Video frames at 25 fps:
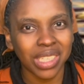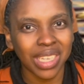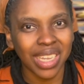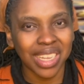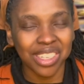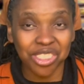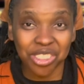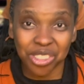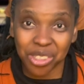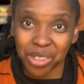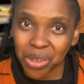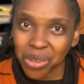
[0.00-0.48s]

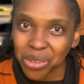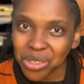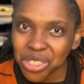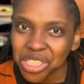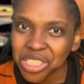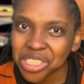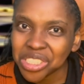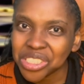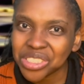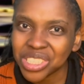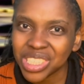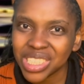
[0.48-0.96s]
And you know,
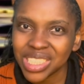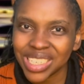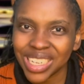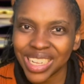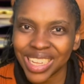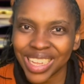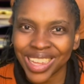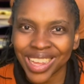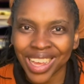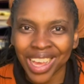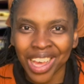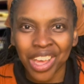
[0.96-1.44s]
children,
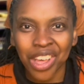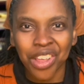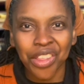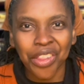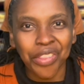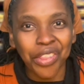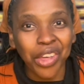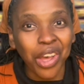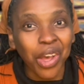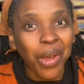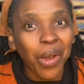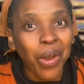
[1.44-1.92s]

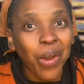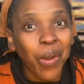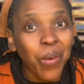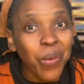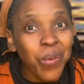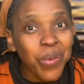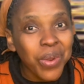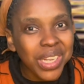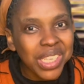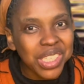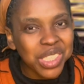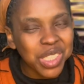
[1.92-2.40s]
the
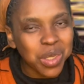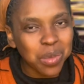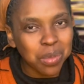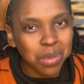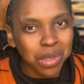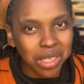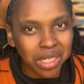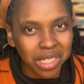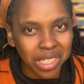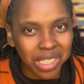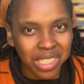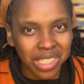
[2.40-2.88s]
Holy
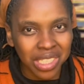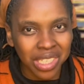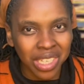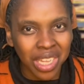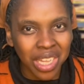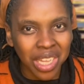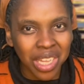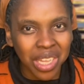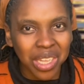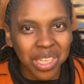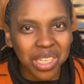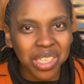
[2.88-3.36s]
Spirit
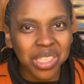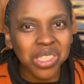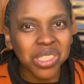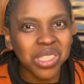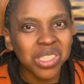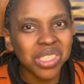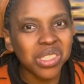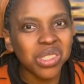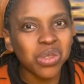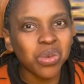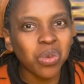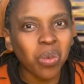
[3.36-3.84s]

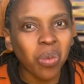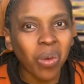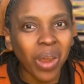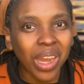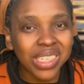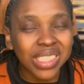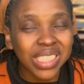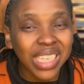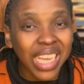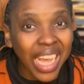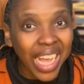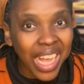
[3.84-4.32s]
is
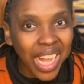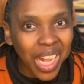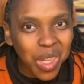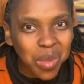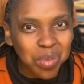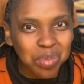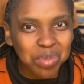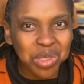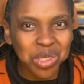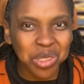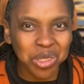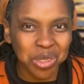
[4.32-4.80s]
what
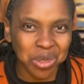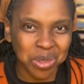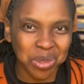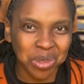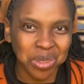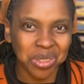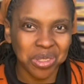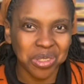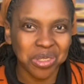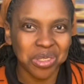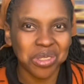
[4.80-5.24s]
helps you